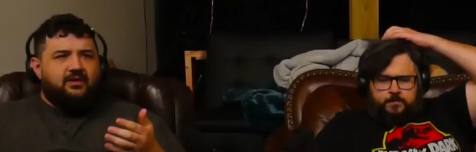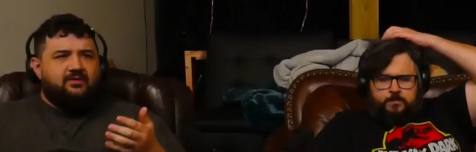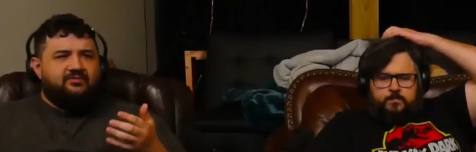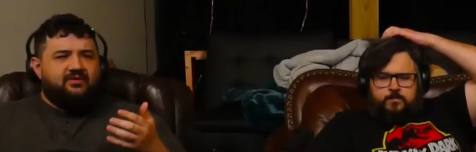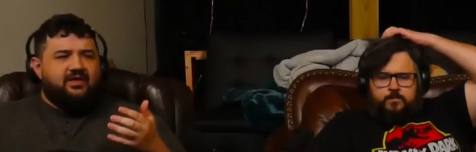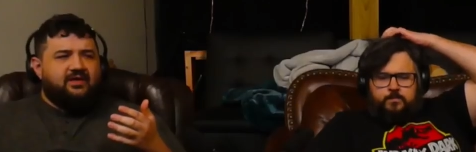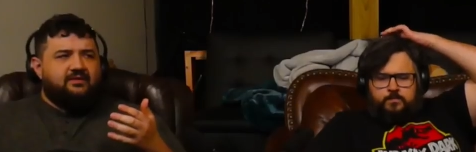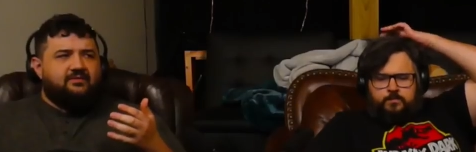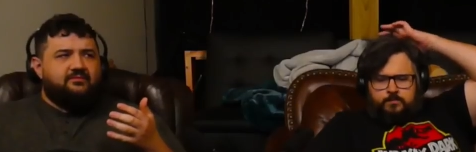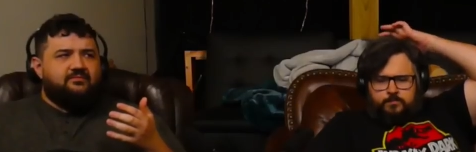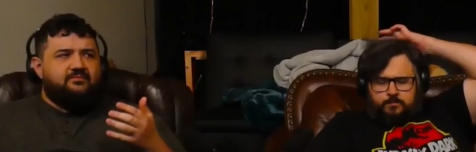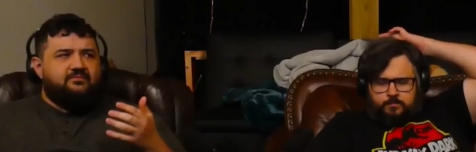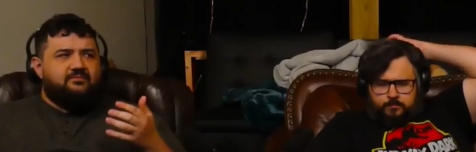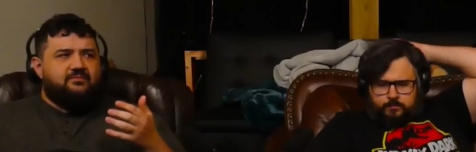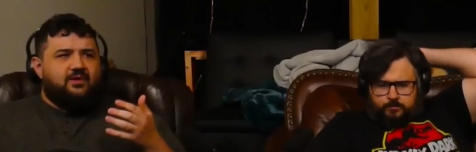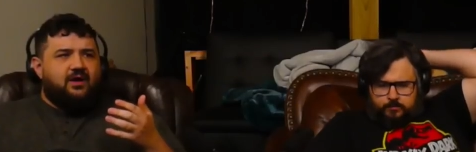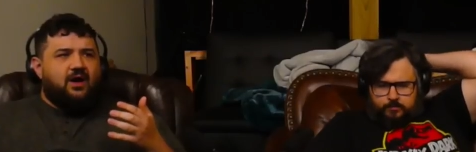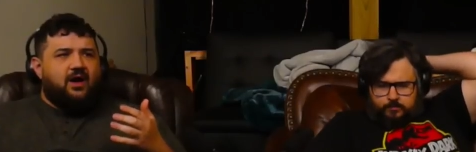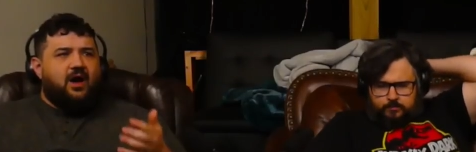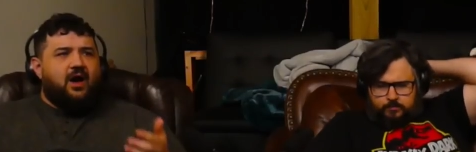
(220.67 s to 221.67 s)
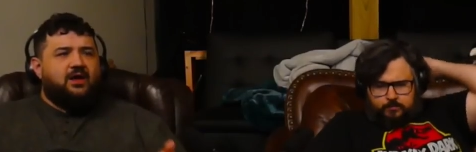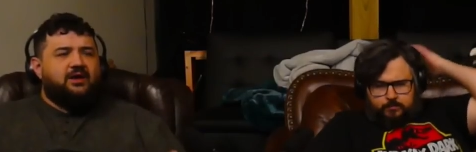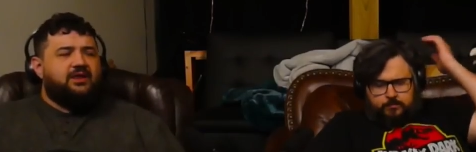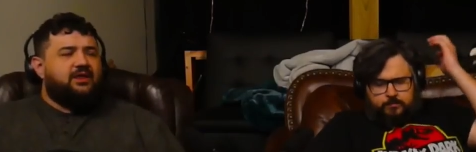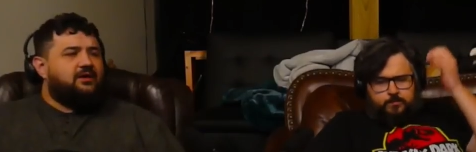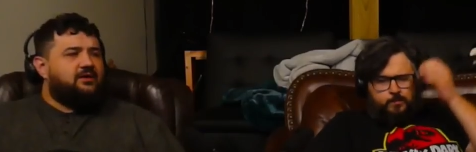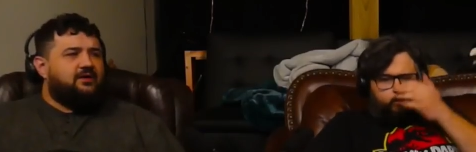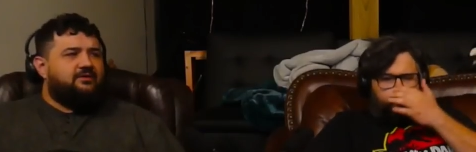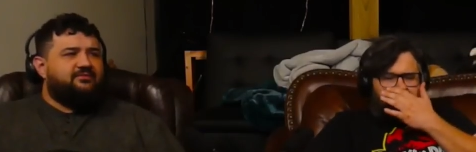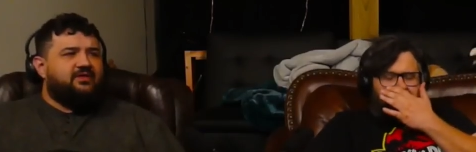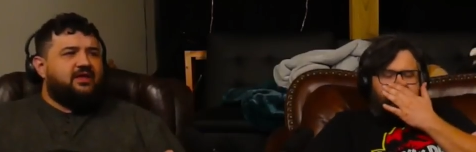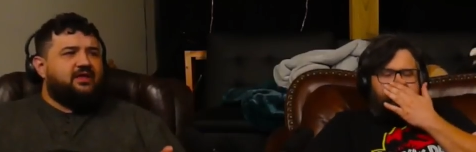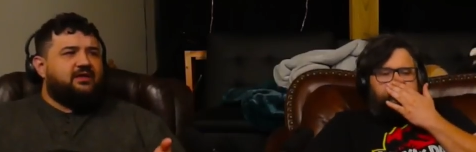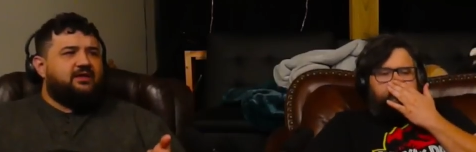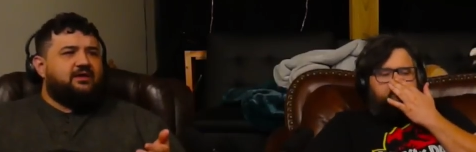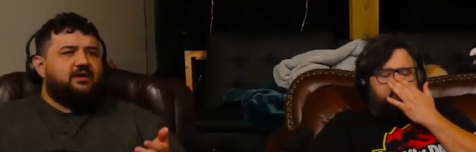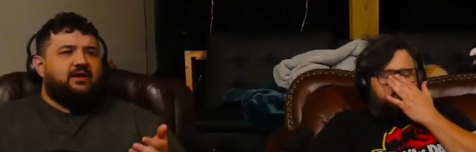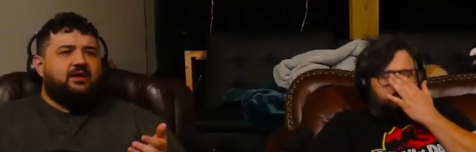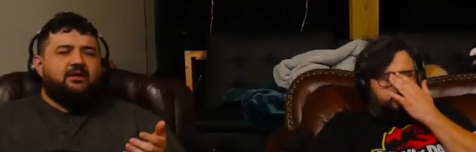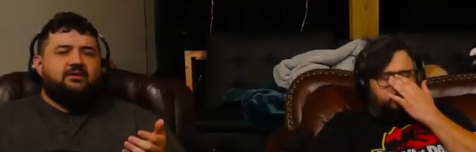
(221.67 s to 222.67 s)
Speaker 1: of like audio of
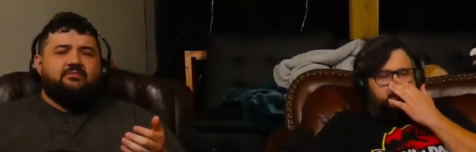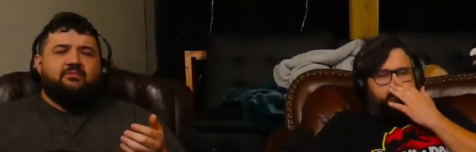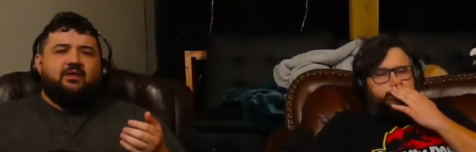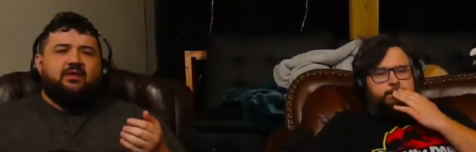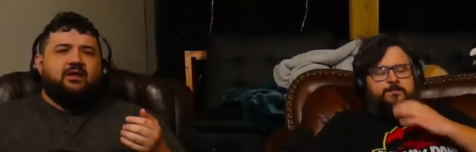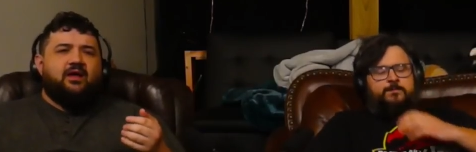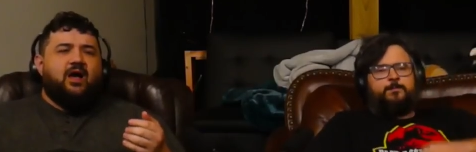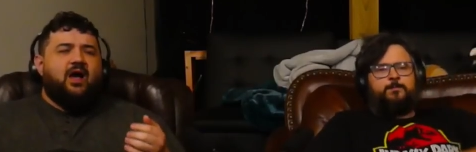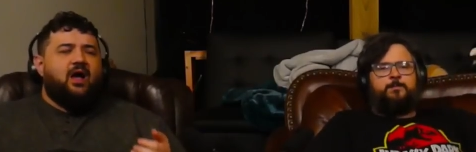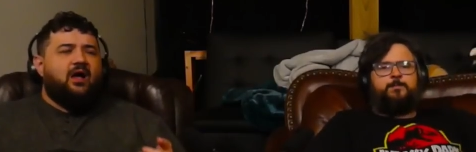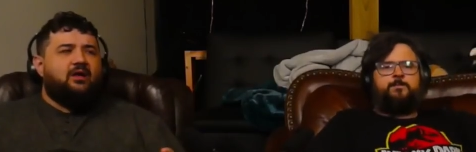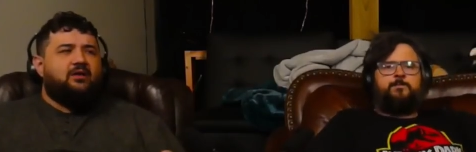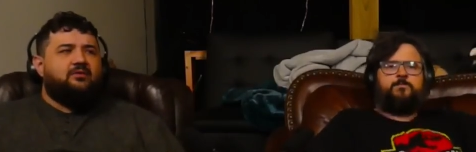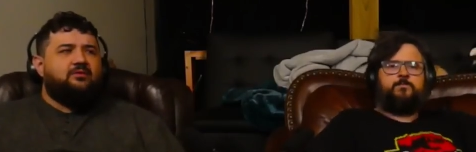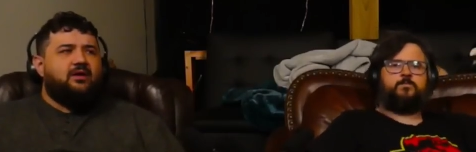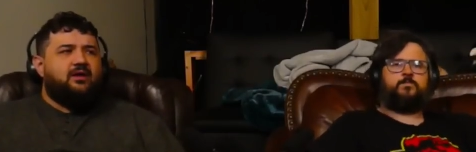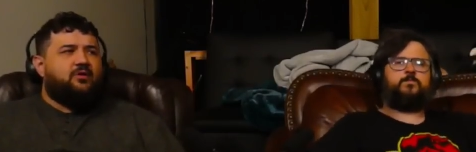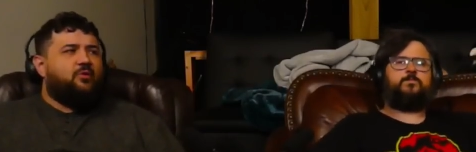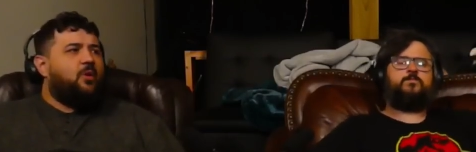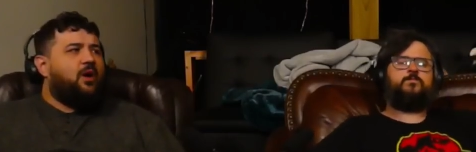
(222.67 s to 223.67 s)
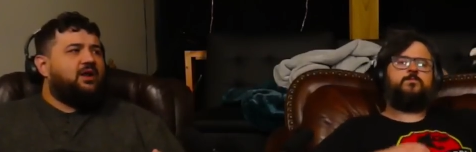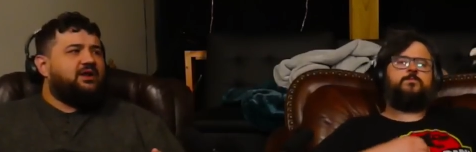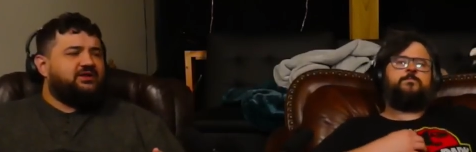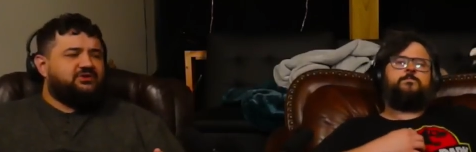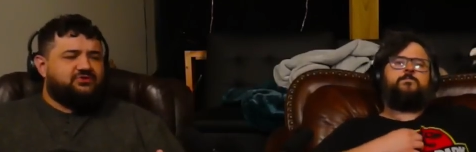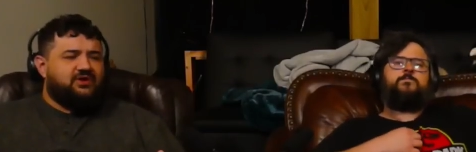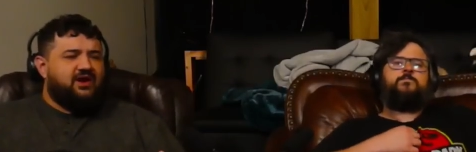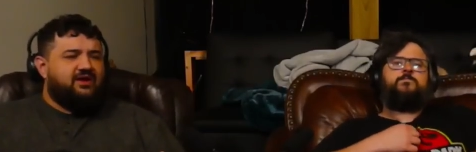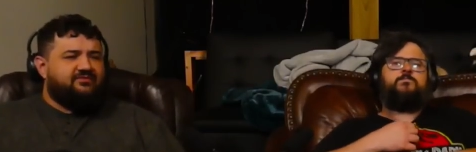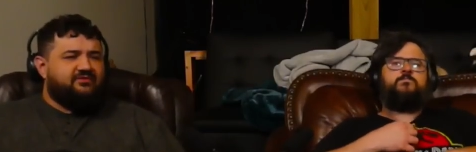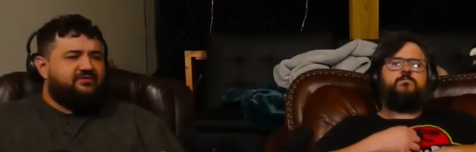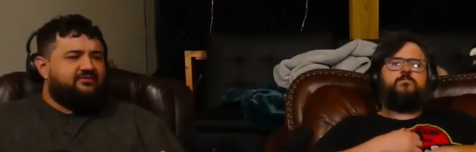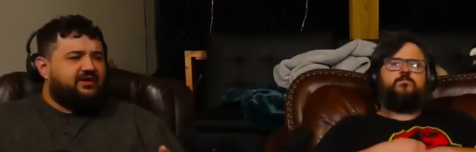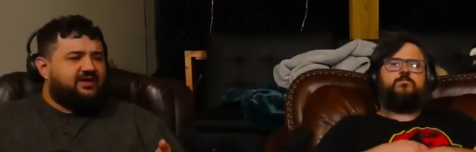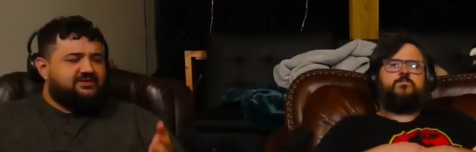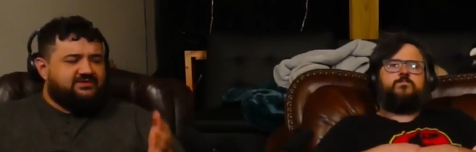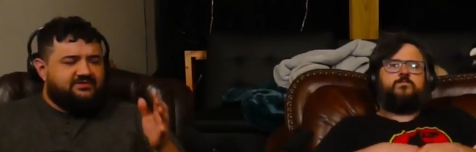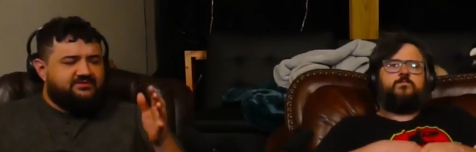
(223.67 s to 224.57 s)
like uh, like aquatic travel device.